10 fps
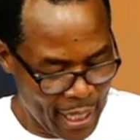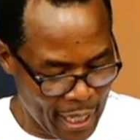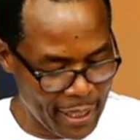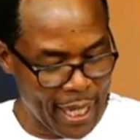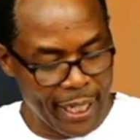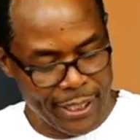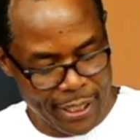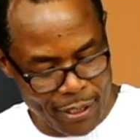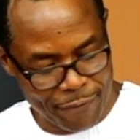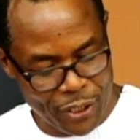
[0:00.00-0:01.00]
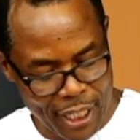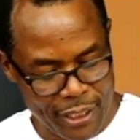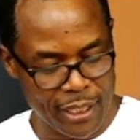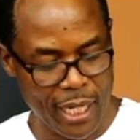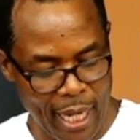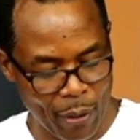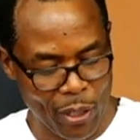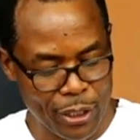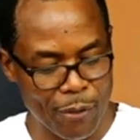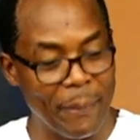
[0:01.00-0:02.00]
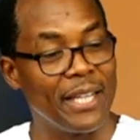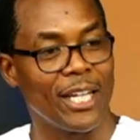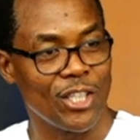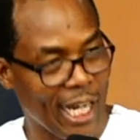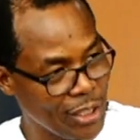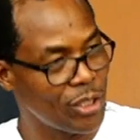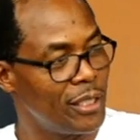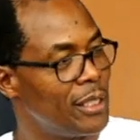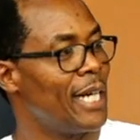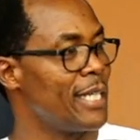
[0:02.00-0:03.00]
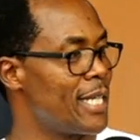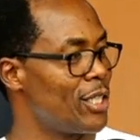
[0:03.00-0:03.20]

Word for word: and the agents of change, I want to mean the church, that is the